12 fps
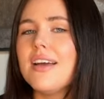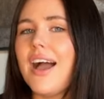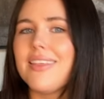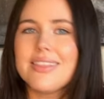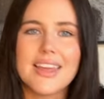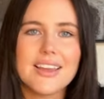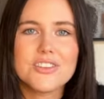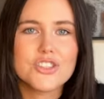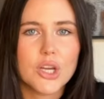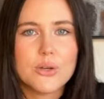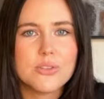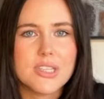I think
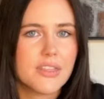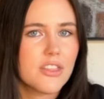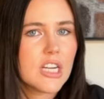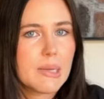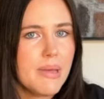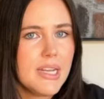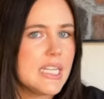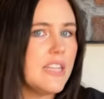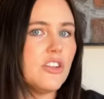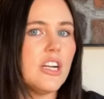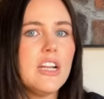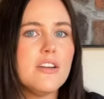shows that they're committed and
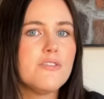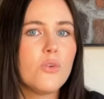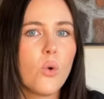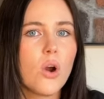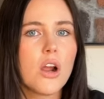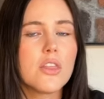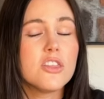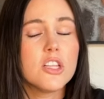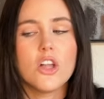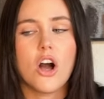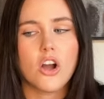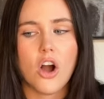they're in it for the
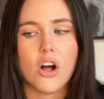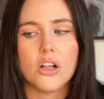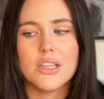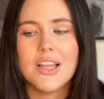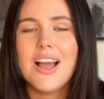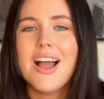long haul.